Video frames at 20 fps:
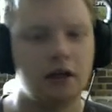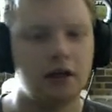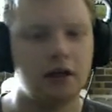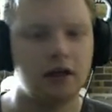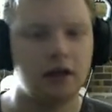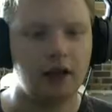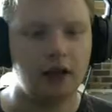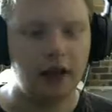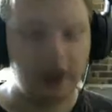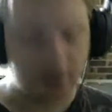
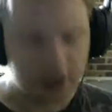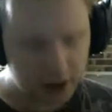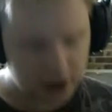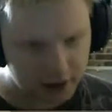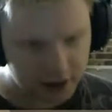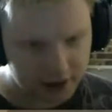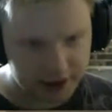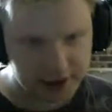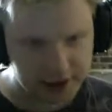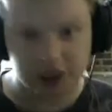Lego
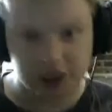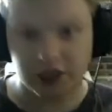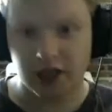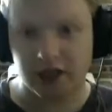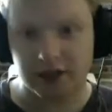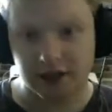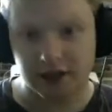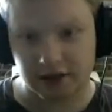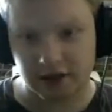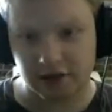is
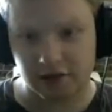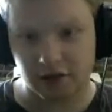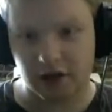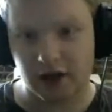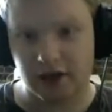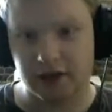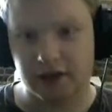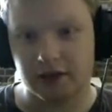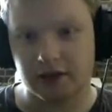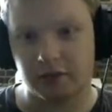just as
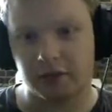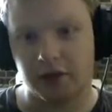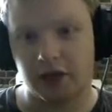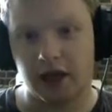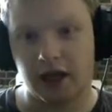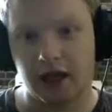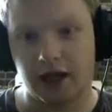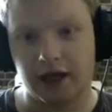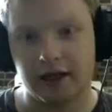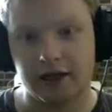fun to
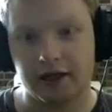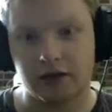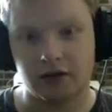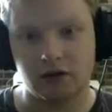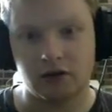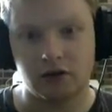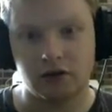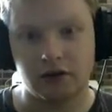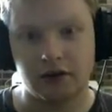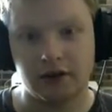play,
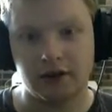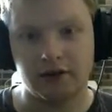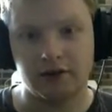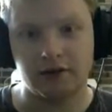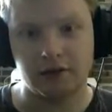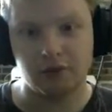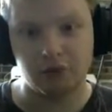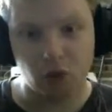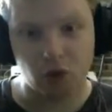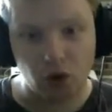or
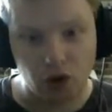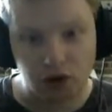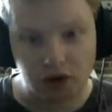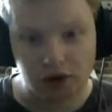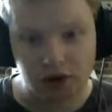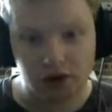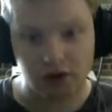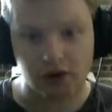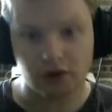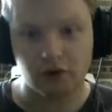even more
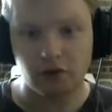so,